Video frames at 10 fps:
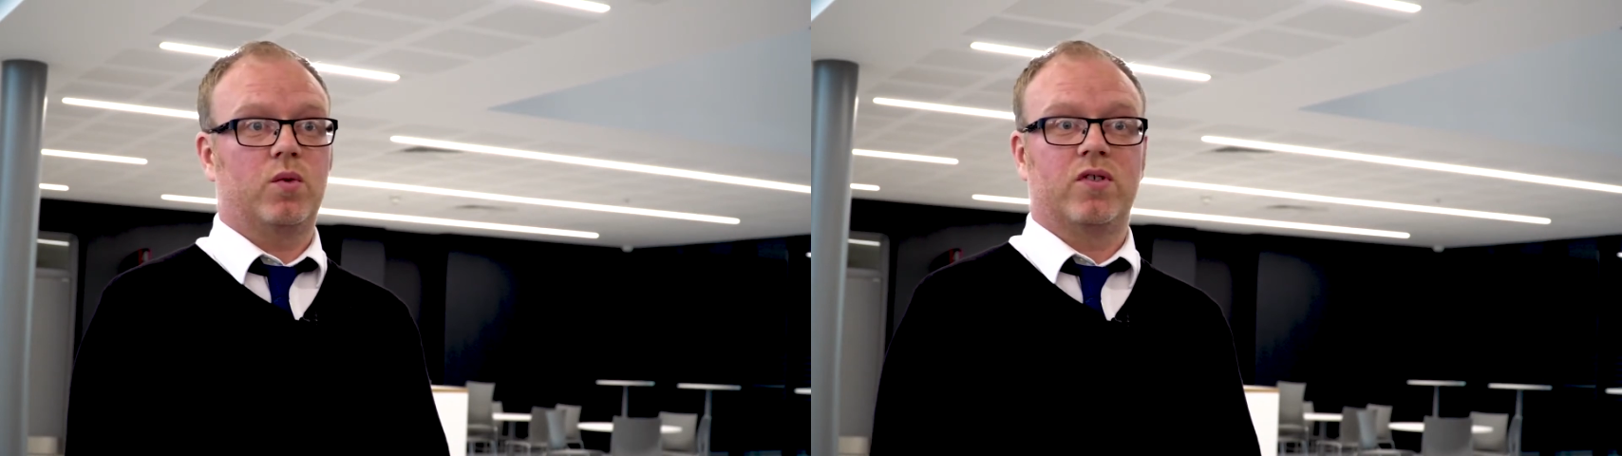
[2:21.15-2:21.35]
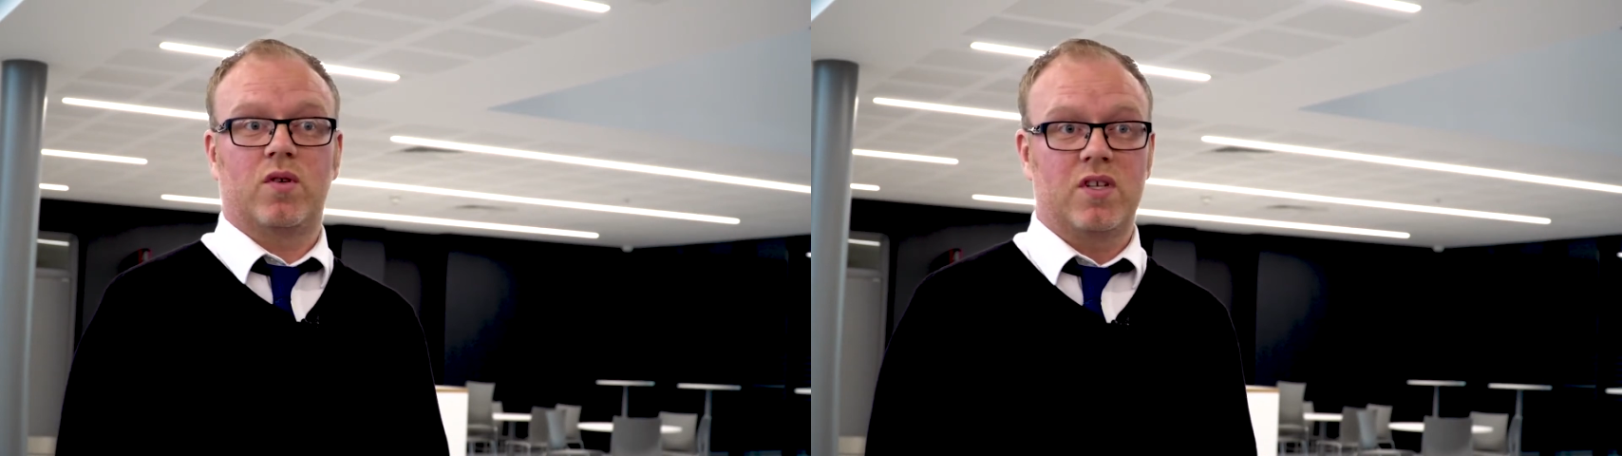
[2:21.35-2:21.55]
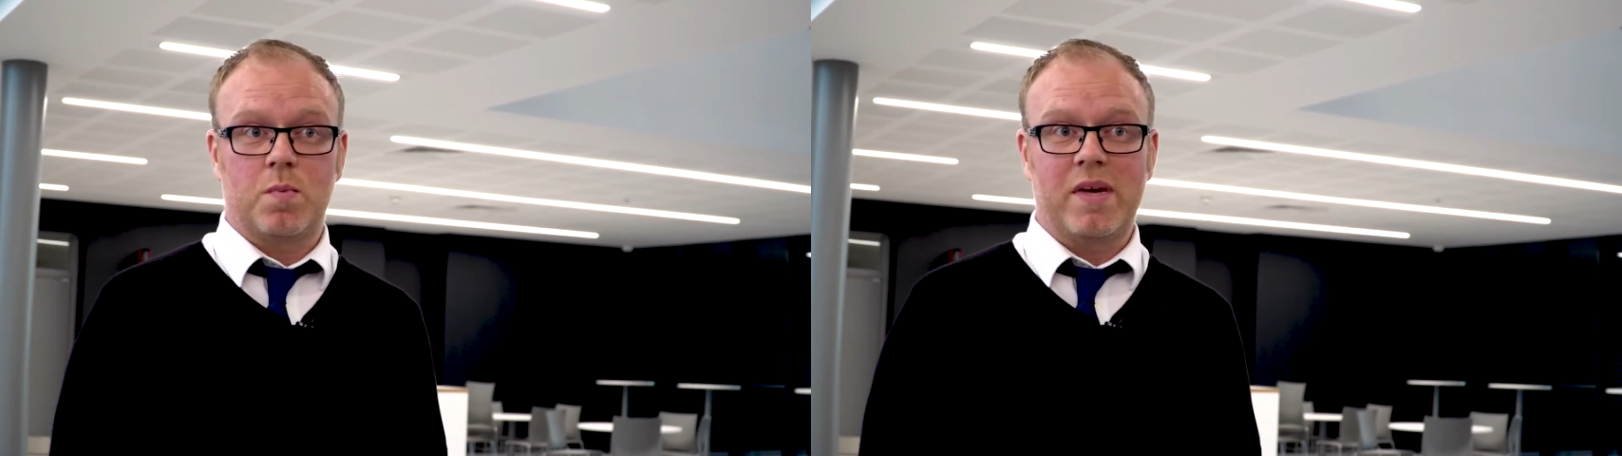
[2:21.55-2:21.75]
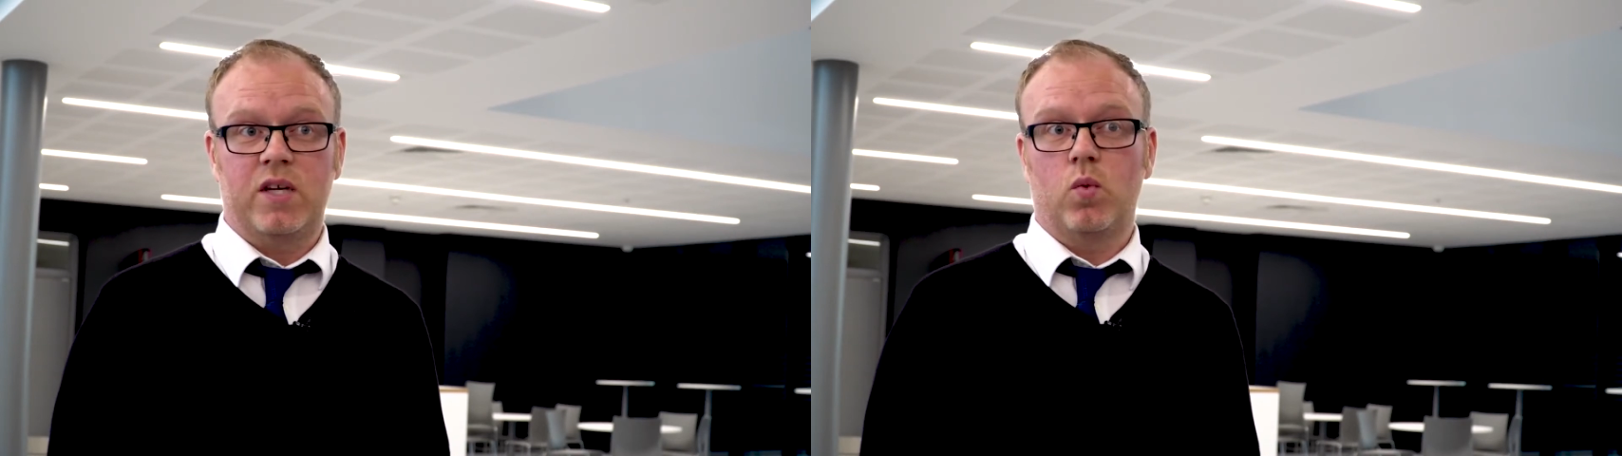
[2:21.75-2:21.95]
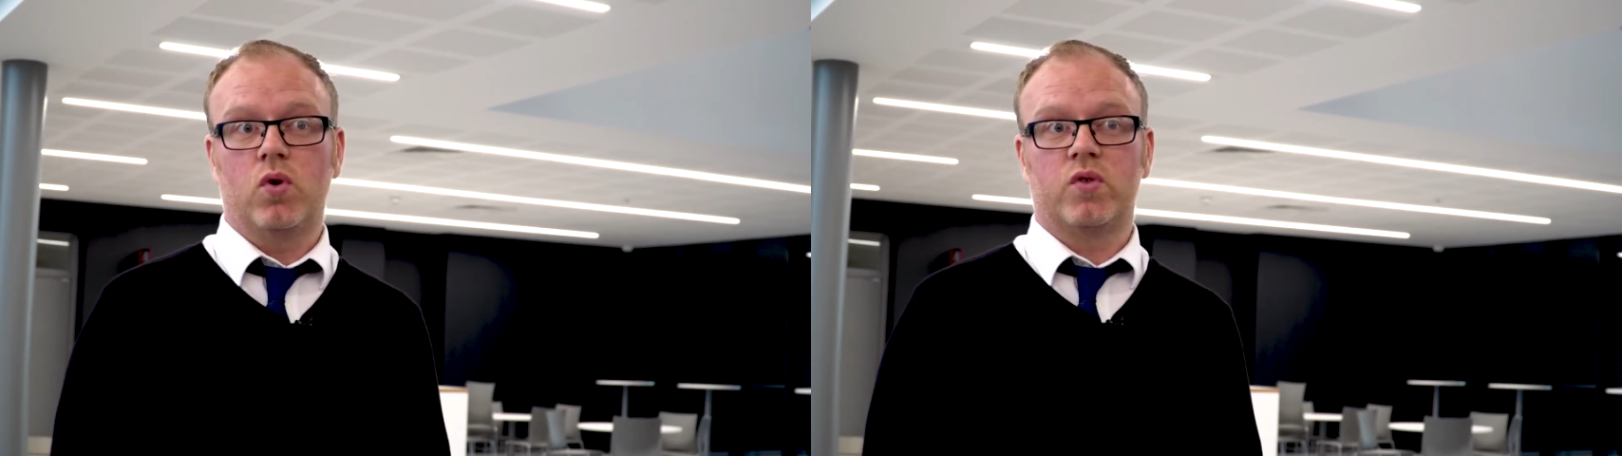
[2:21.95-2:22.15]
to as
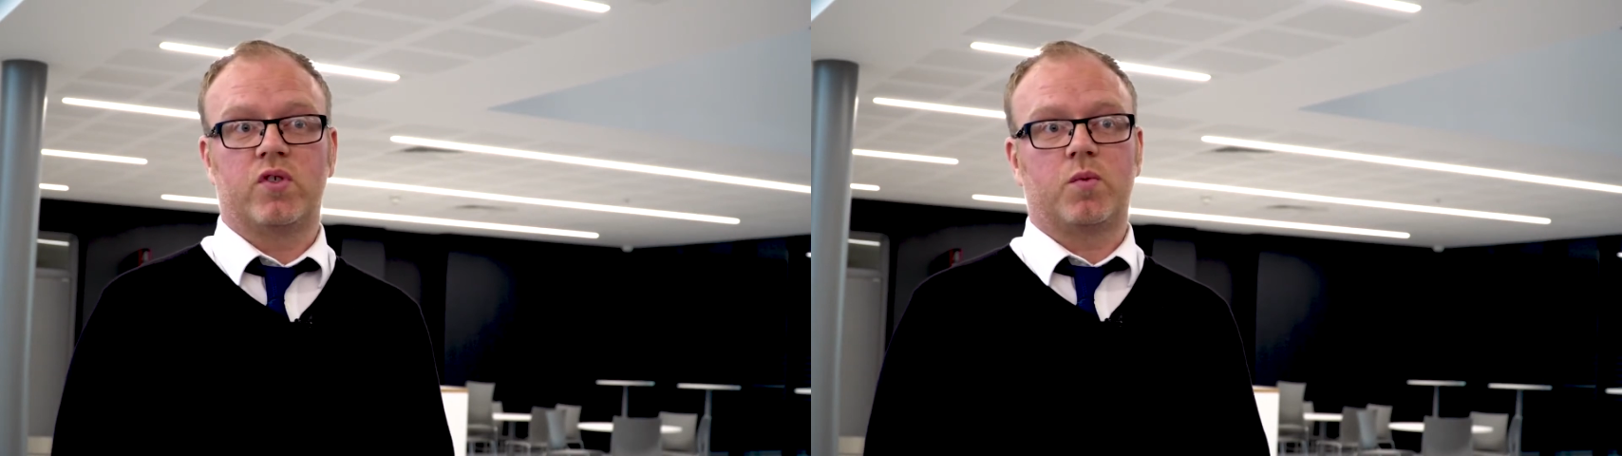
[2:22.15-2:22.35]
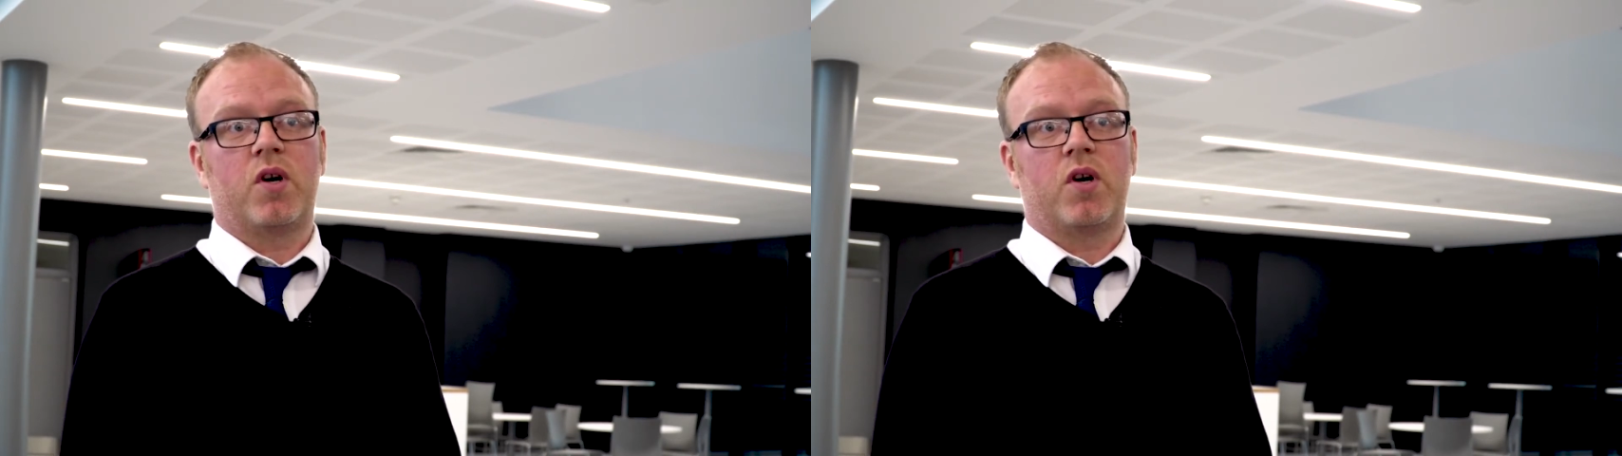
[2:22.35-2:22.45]
many walls as